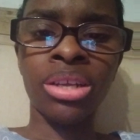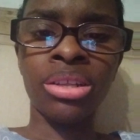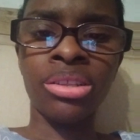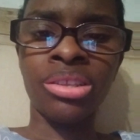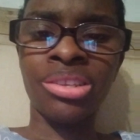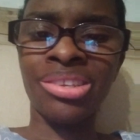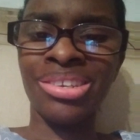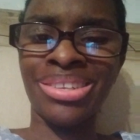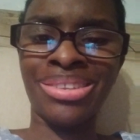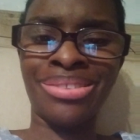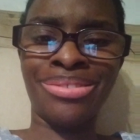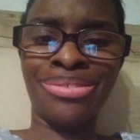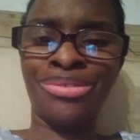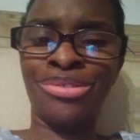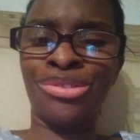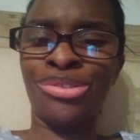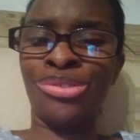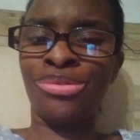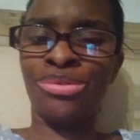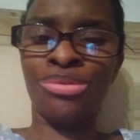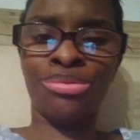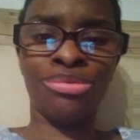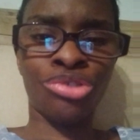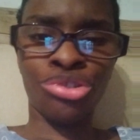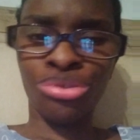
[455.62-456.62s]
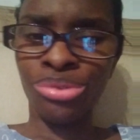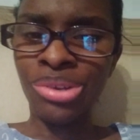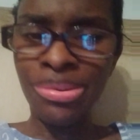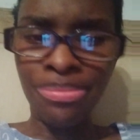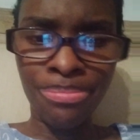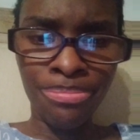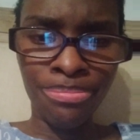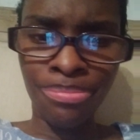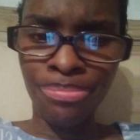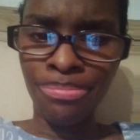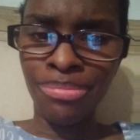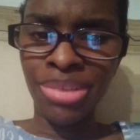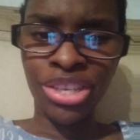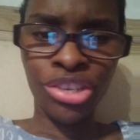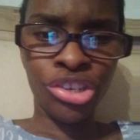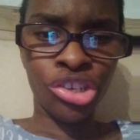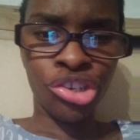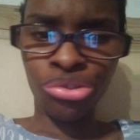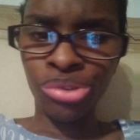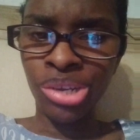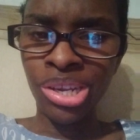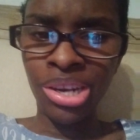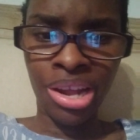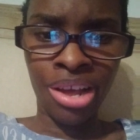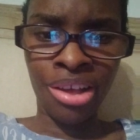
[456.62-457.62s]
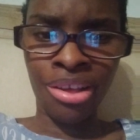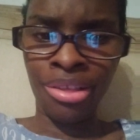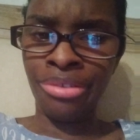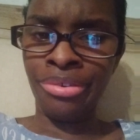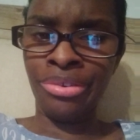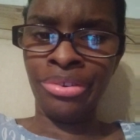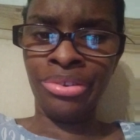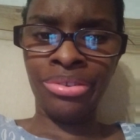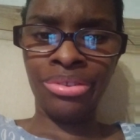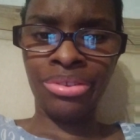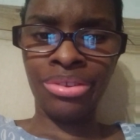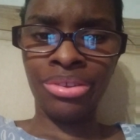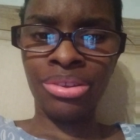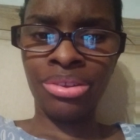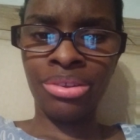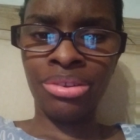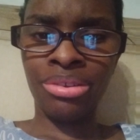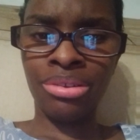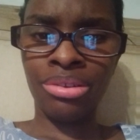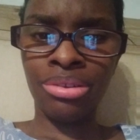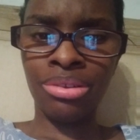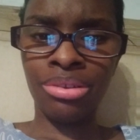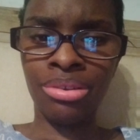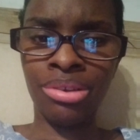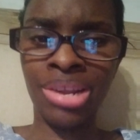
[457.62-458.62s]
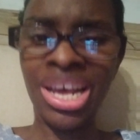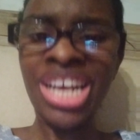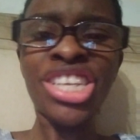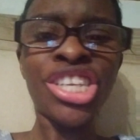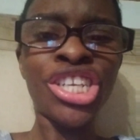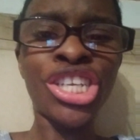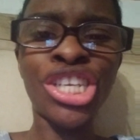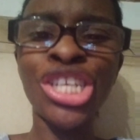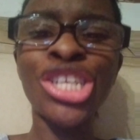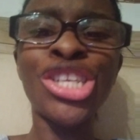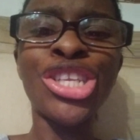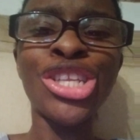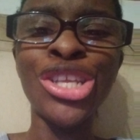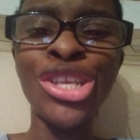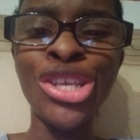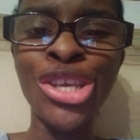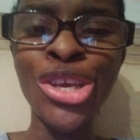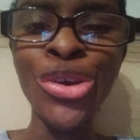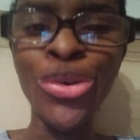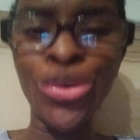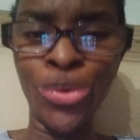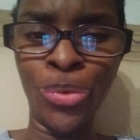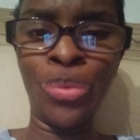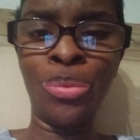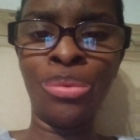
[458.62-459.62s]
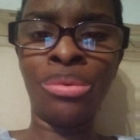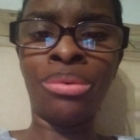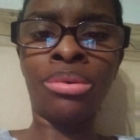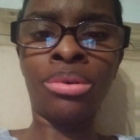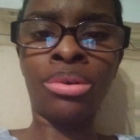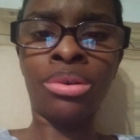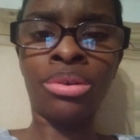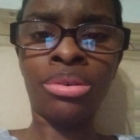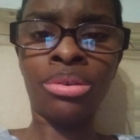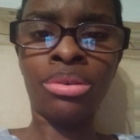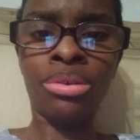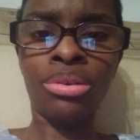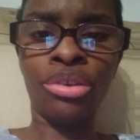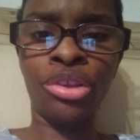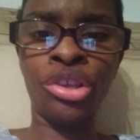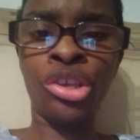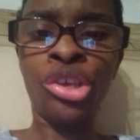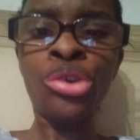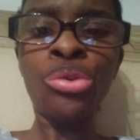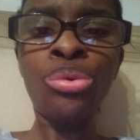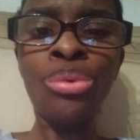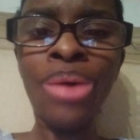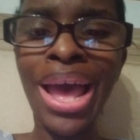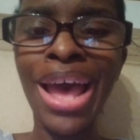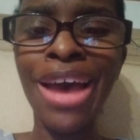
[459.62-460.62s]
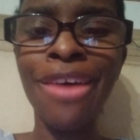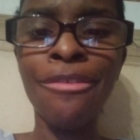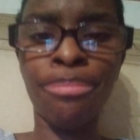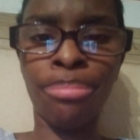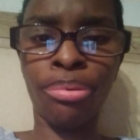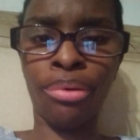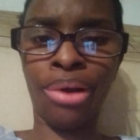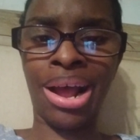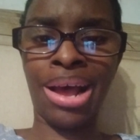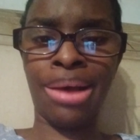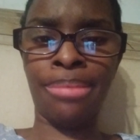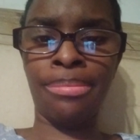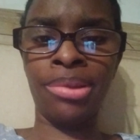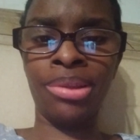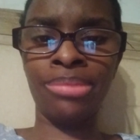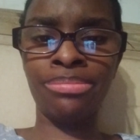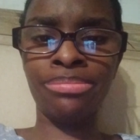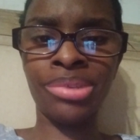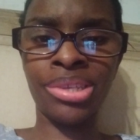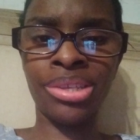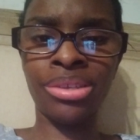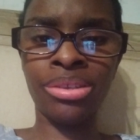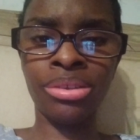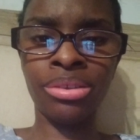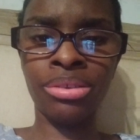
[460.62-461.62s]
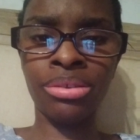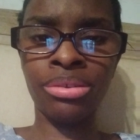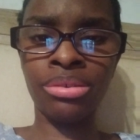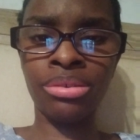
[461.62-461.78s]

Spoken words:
to mistreat others. That's just you. You have problems.